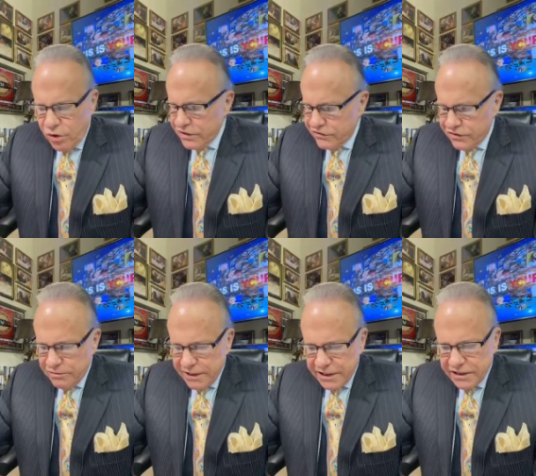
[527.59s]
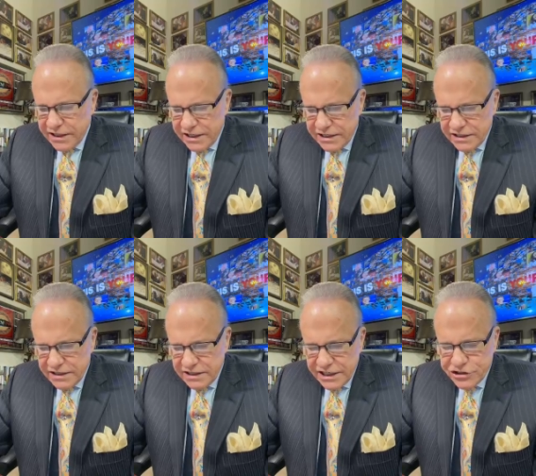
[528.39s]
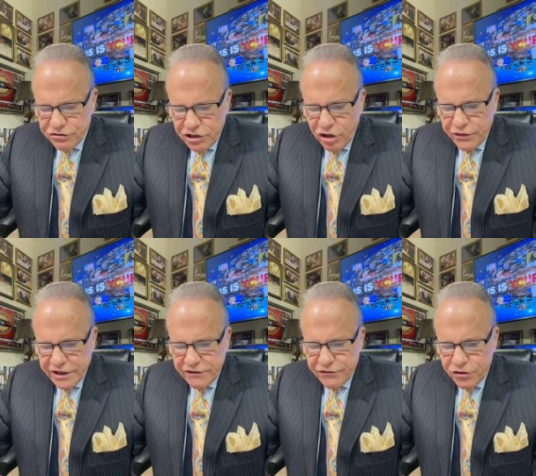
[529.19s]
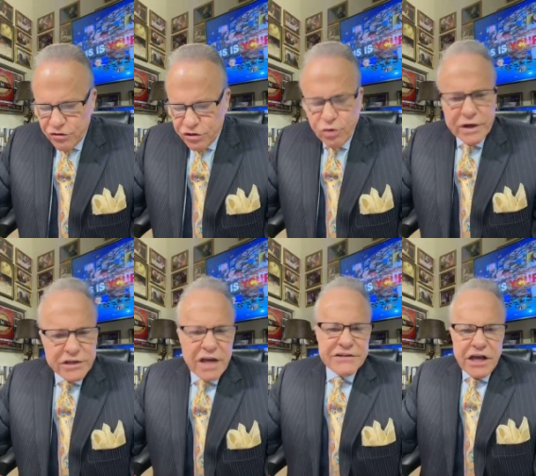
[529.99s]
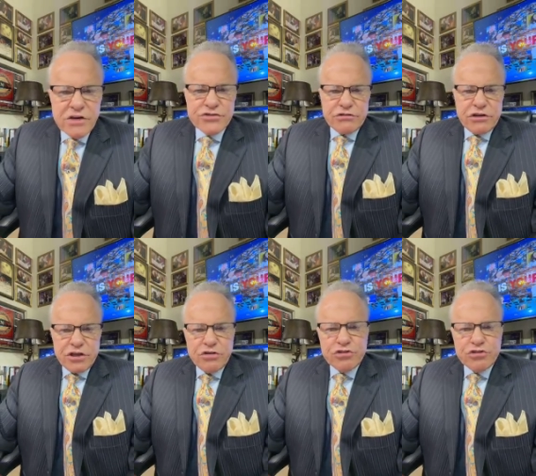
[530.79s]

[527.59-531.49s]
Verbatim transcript: What does it mean? And let you know that if you do what God tells you to do,